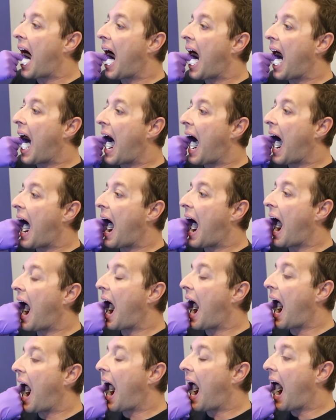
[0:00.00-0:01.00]

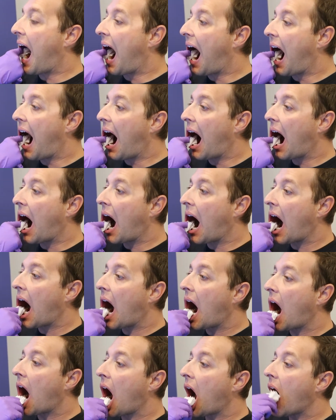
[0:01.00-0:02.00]

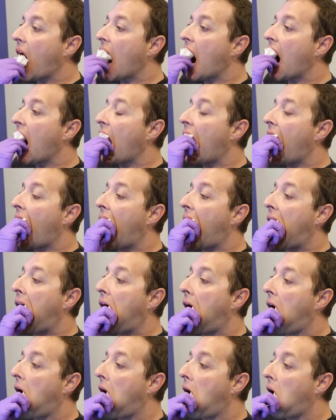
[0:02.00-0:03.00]

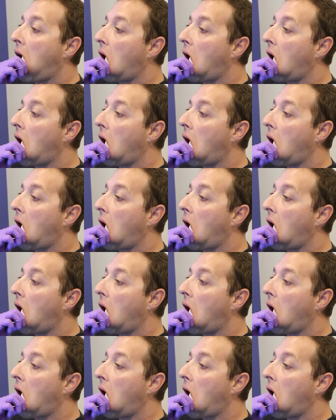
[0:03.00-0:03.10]
No one is speaking in this clip.